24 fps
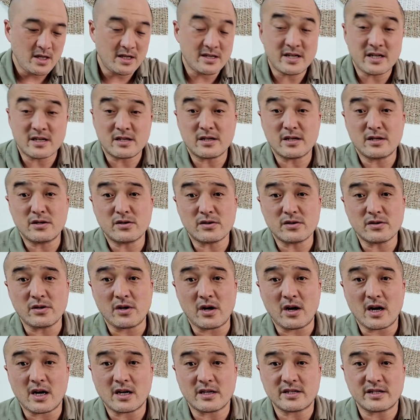essentially your
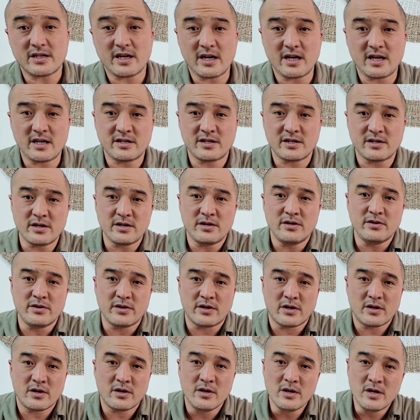loss as an
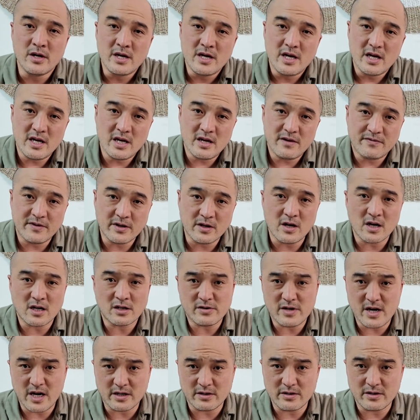owner if the
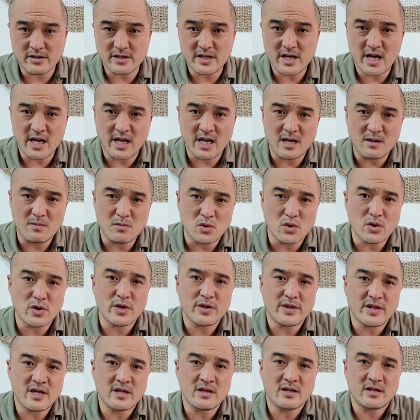contractor is taking
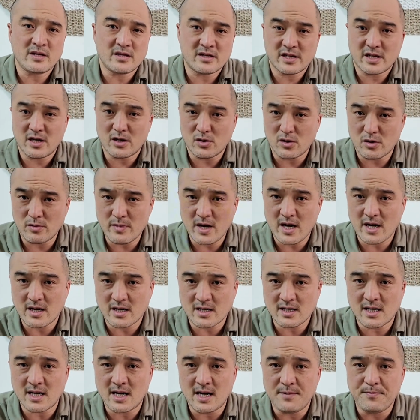more than the scheduled amount
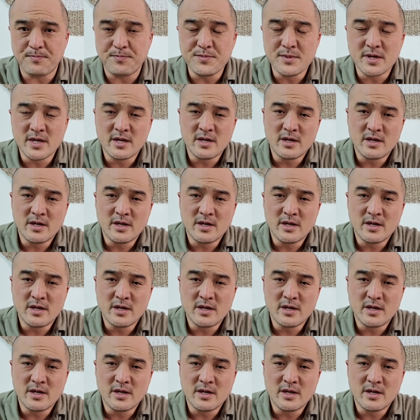of time.